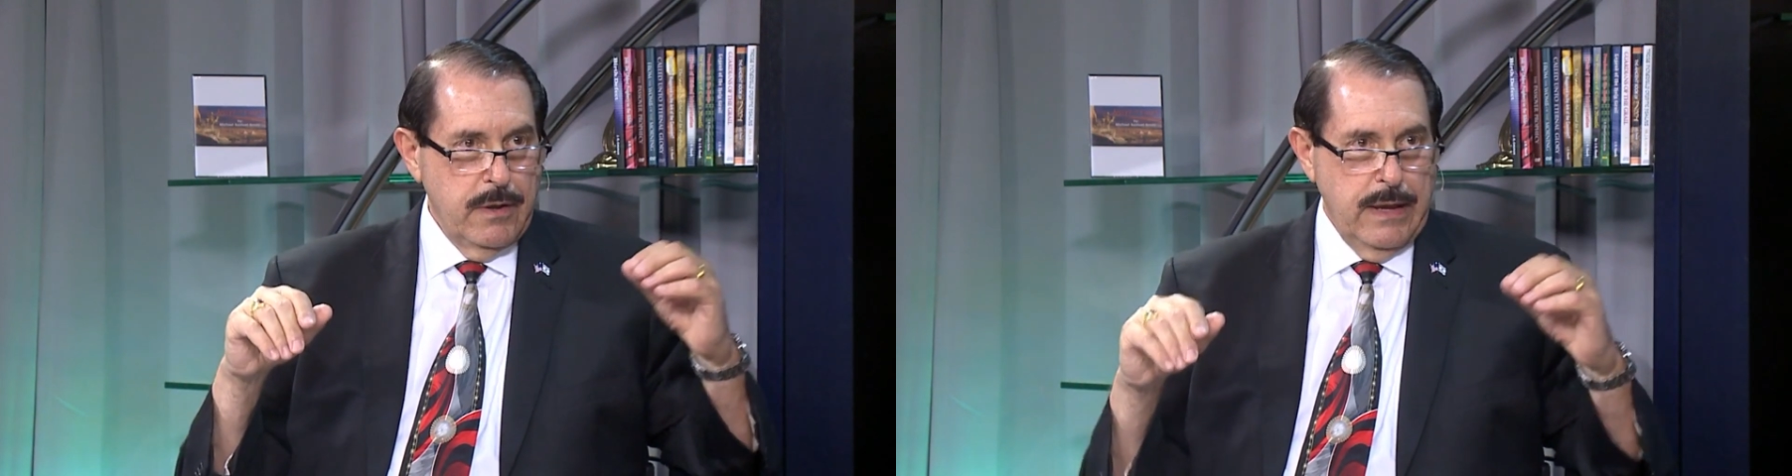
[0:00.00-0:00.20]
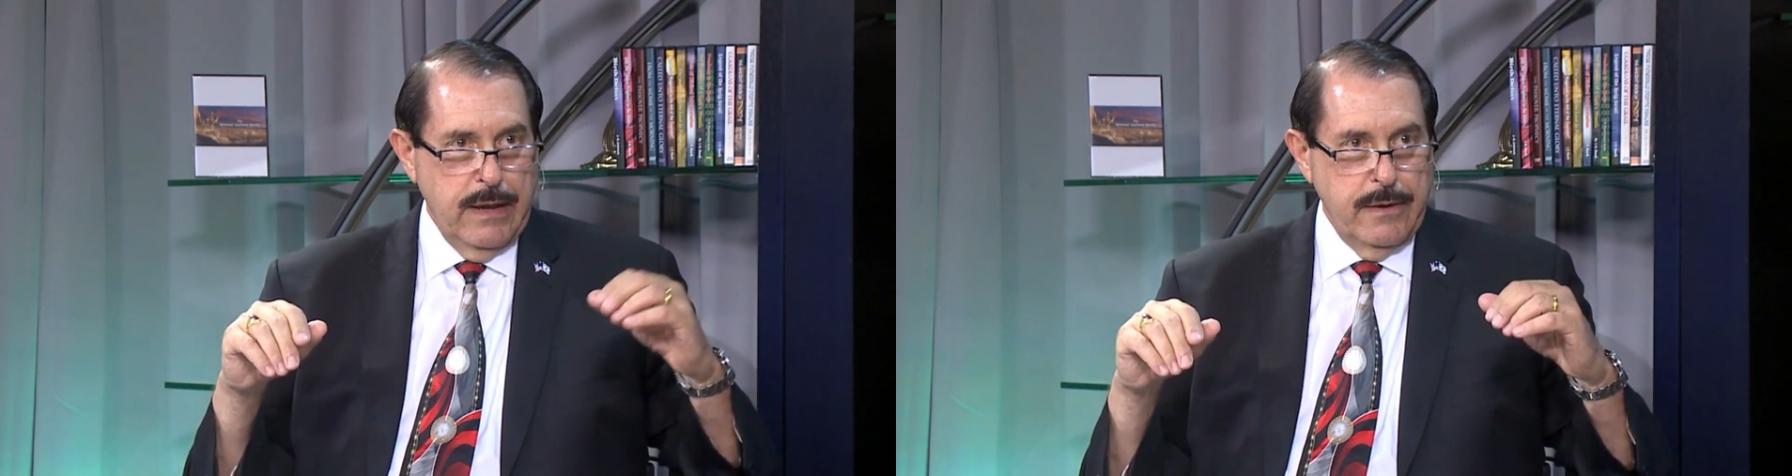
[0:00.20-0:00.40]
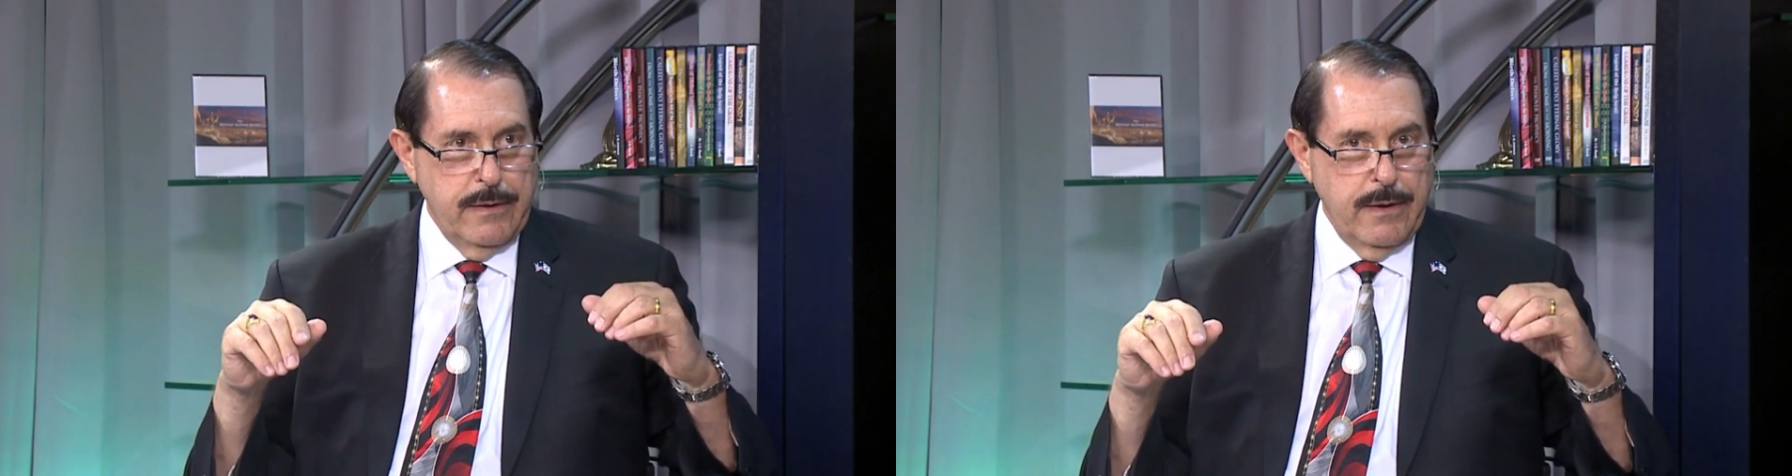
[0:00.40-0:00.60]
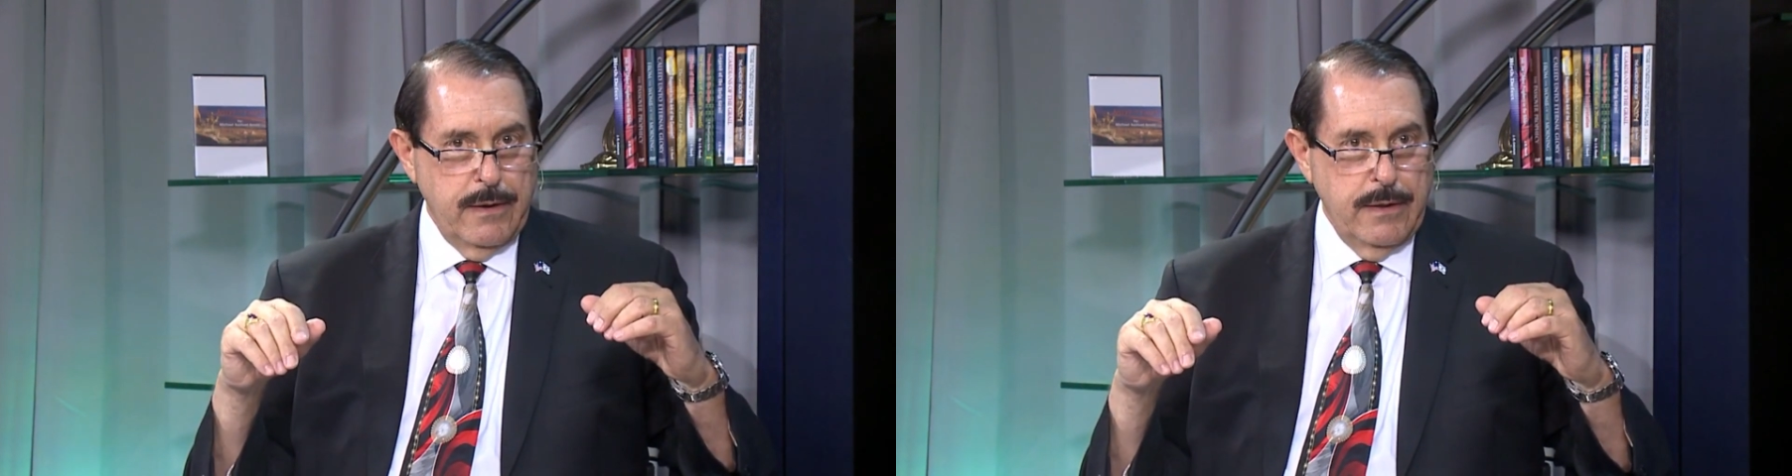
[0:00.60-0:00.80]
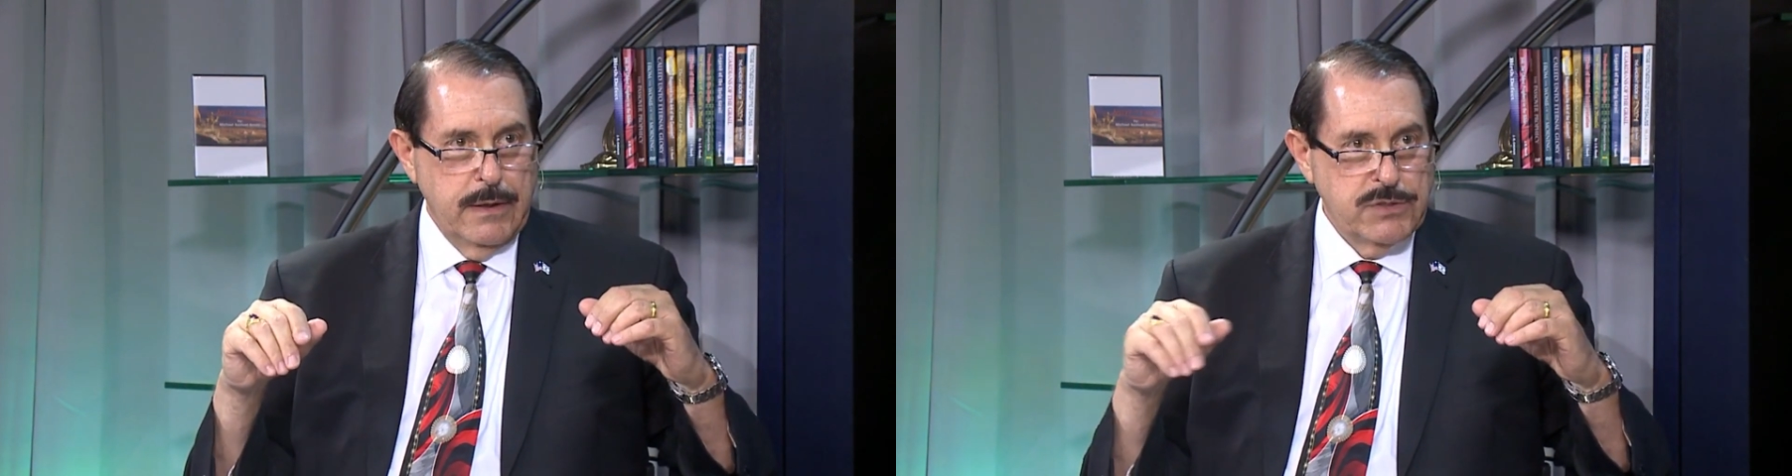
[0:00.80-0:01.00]
and
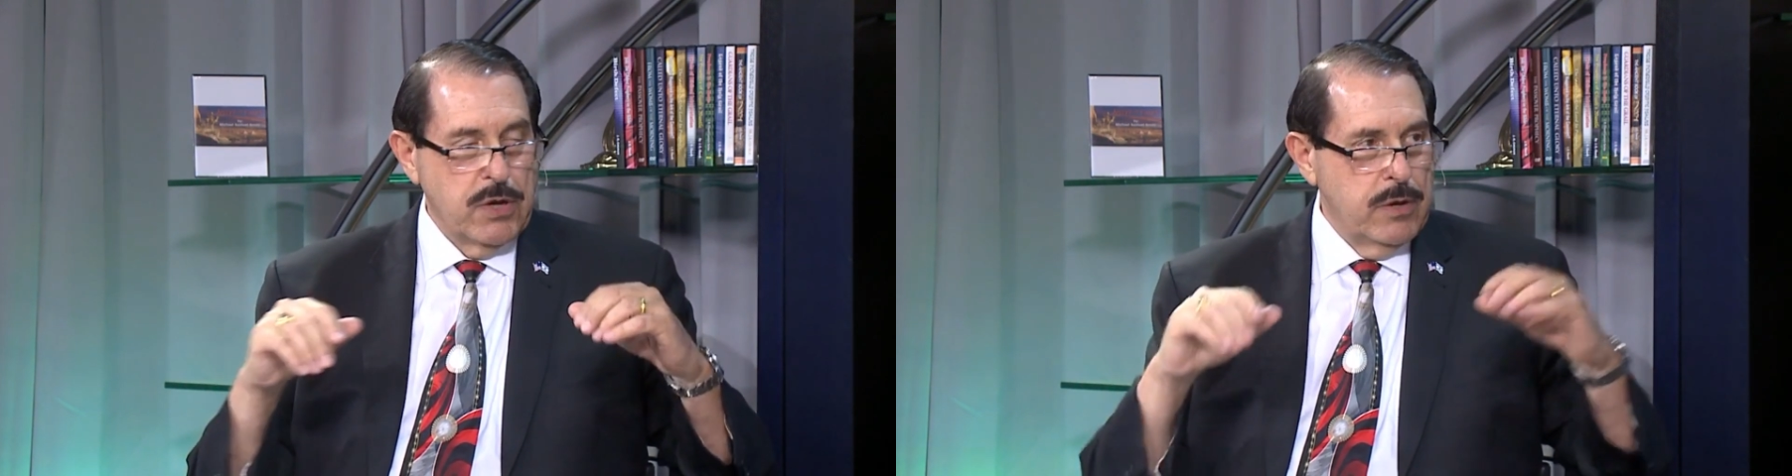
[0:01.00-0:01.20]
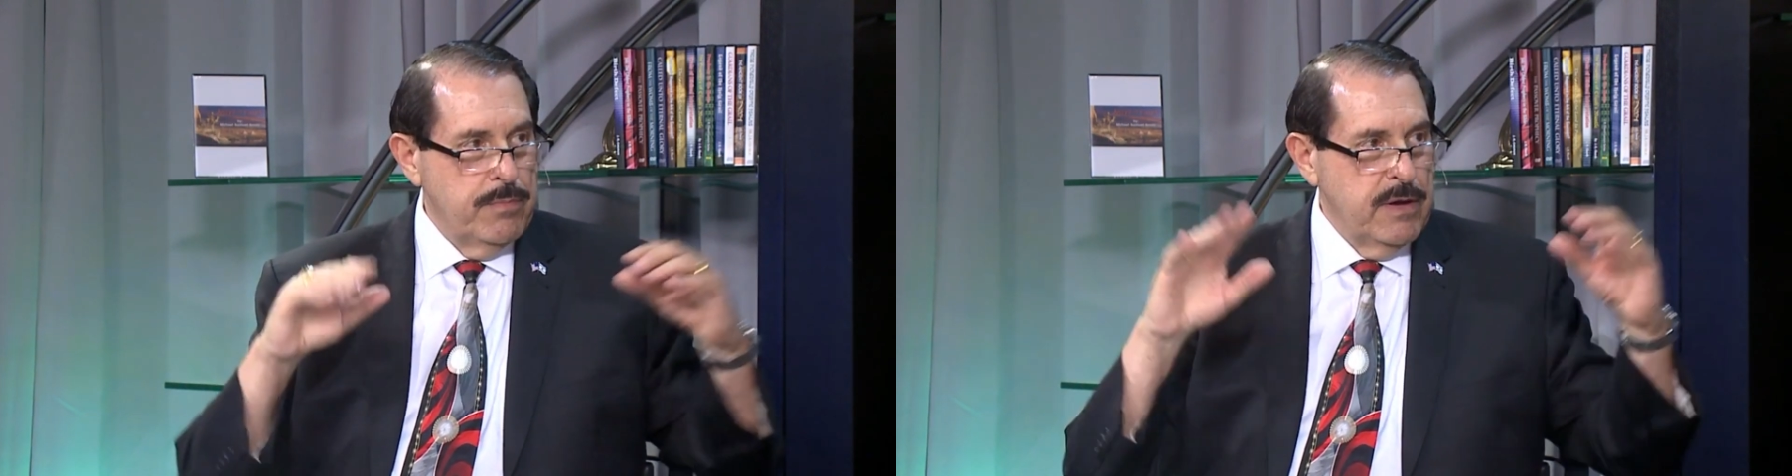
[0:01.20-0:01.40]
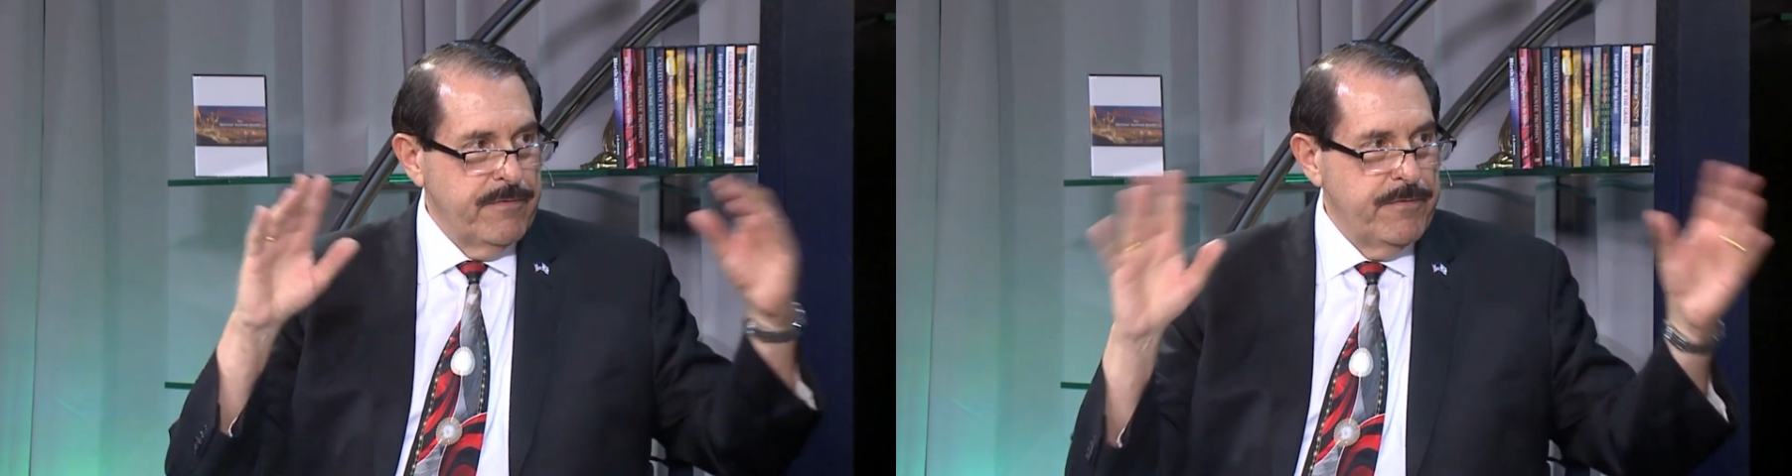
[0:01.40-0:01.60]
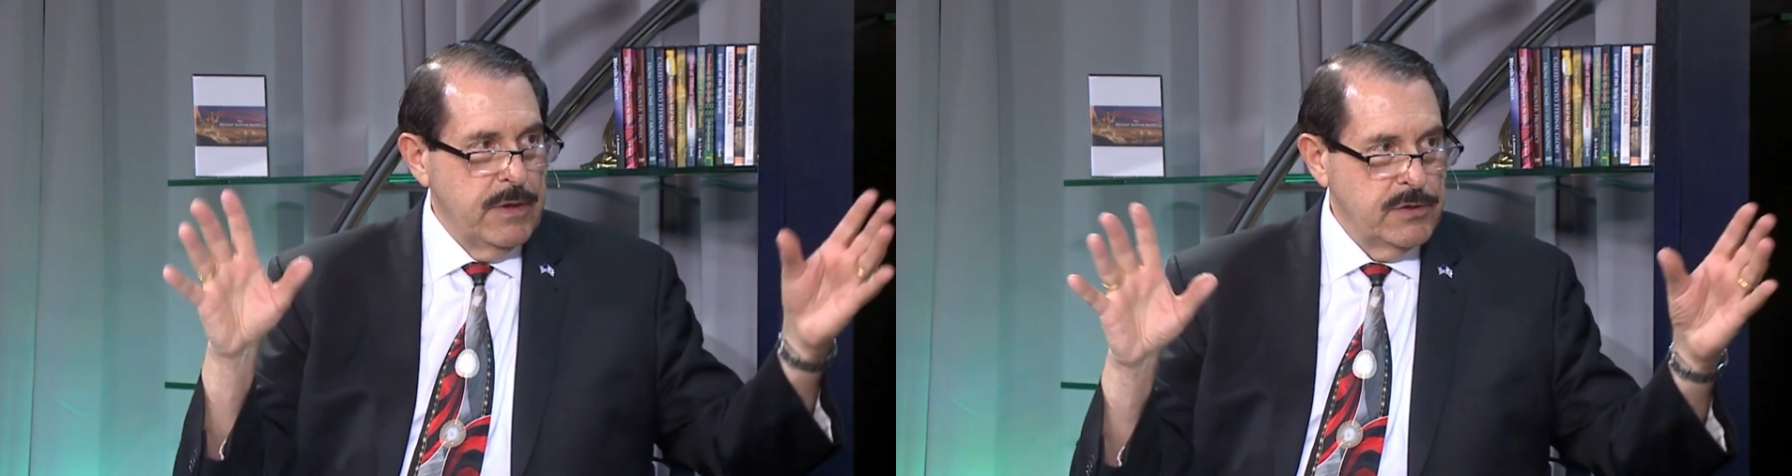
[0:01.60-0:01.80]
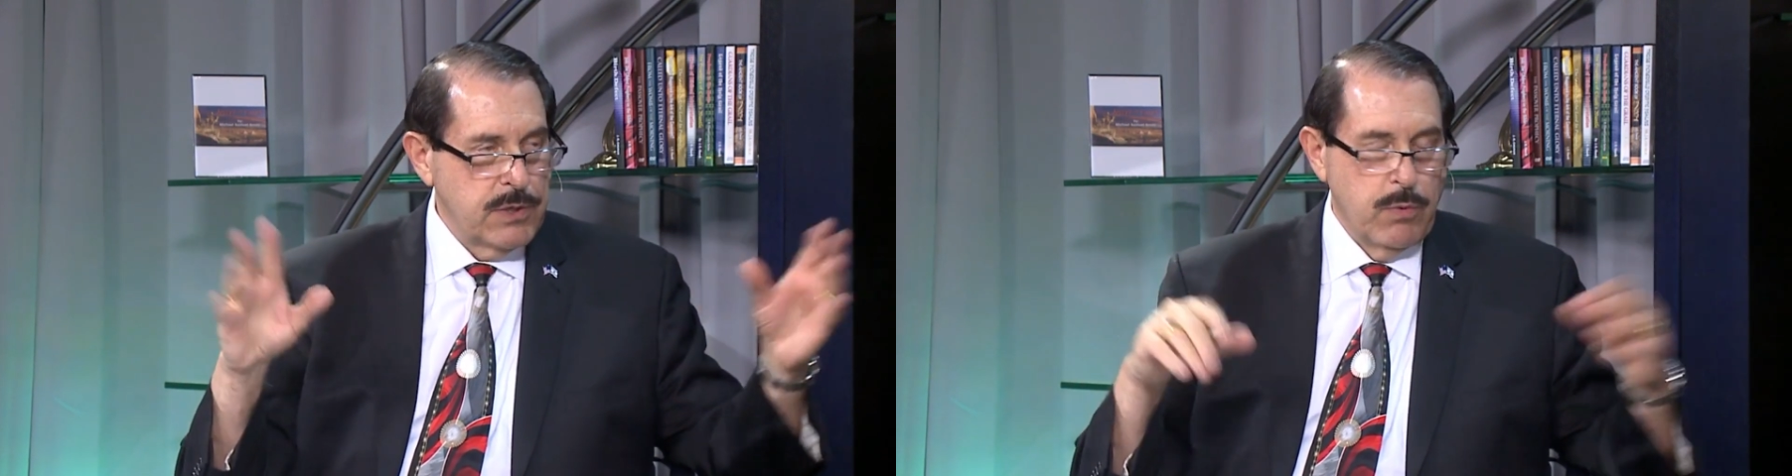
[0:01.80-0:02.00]
it's going to be a feast."